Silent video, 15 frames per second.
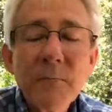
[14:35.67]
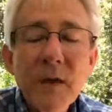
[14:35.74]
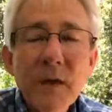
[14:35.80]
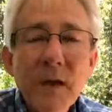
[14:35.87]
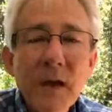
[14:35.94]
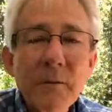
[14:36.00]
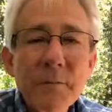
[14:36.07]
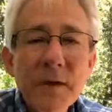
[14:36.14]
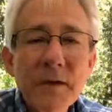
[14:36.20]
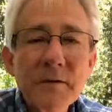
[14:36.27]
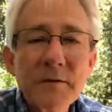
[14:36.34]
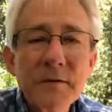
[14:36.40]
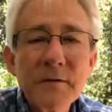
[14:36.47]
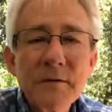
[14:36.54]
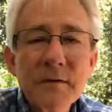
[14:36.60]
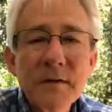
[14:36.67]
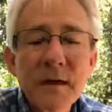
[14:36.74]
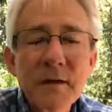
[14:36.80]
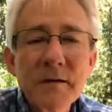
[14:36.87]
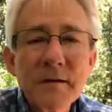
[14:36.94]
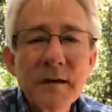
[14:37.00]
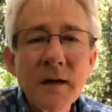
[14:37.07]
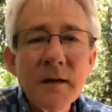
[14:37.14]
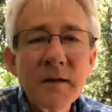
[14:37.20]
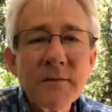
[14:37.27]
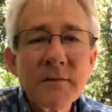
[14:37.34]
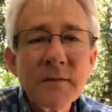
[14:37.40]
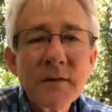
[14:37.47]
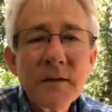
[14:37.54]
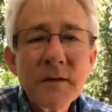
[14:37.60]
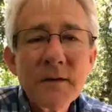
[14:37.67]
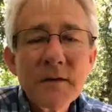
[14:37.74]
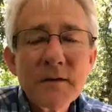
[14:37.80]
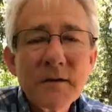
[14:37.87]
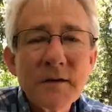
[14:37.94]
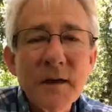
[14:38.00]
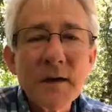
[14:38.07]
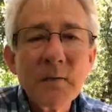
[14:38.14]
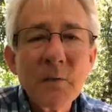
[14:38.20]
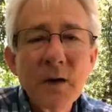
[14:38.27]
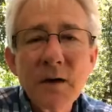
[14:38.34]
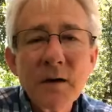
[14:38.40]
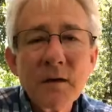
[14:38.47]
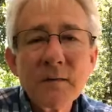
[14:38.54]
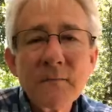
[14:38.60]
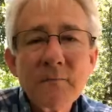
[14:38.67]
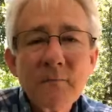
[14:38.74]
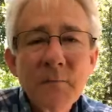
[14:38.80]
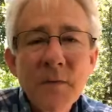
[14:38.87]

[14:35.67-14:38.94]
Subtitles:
God bless you. Stay safe. Stay well.